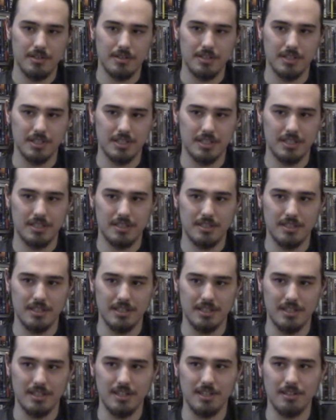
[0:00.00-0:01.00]
just
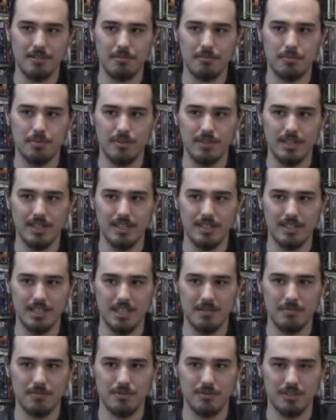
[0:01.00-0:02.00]
continued playing
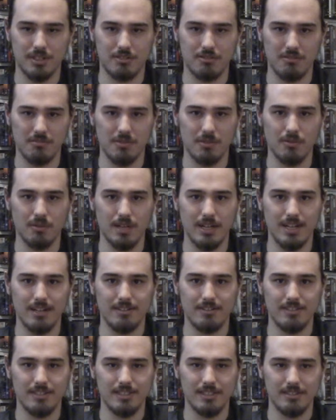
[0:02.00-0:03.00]
Deadpool extremely
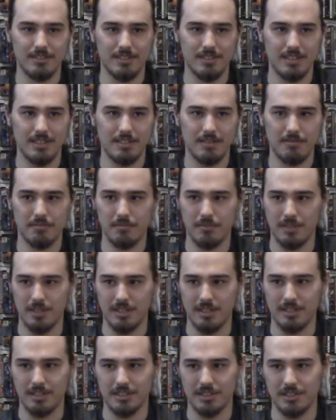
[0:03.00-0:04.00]
well,
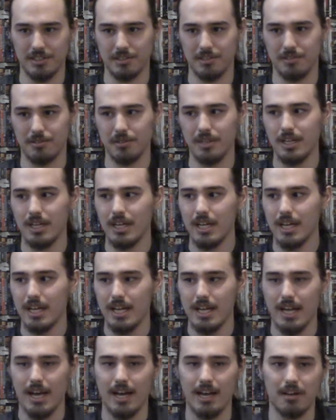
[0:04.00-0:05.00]
but also
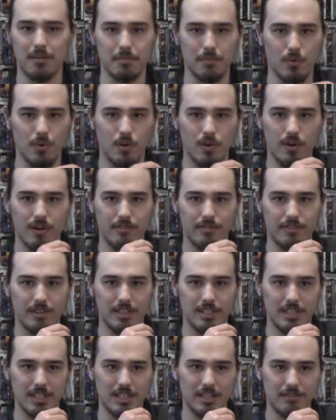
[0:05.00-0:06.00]
added more.
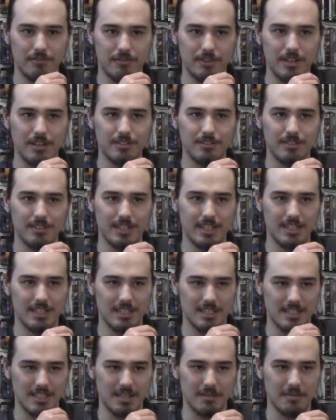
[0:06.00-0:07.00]
It felt like
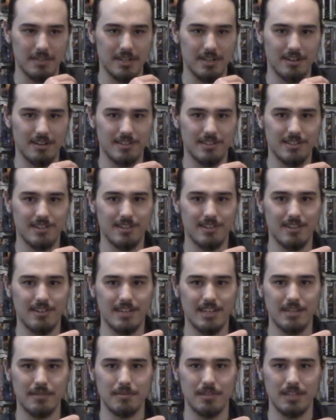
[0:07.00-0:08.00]
the same
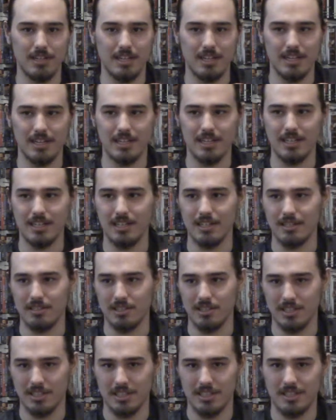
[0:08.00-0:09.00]
character. He
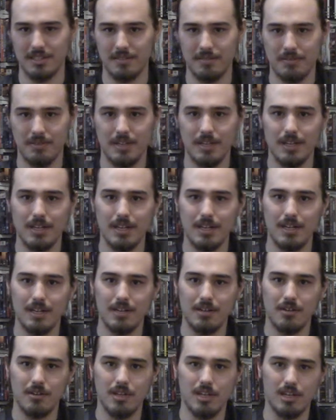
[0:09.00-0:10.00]
just
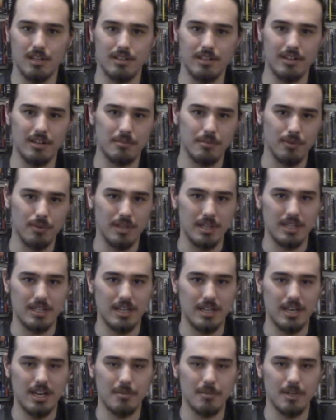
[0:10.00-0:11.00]
at a later point in
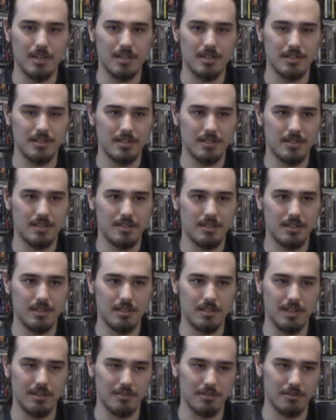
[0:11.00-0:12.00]
time, and
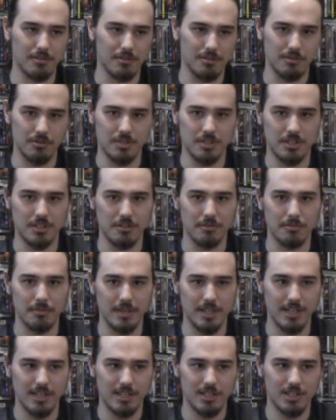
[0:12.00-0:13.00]
after going through so
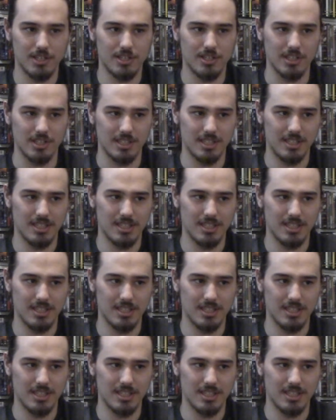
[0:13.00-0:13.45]
much,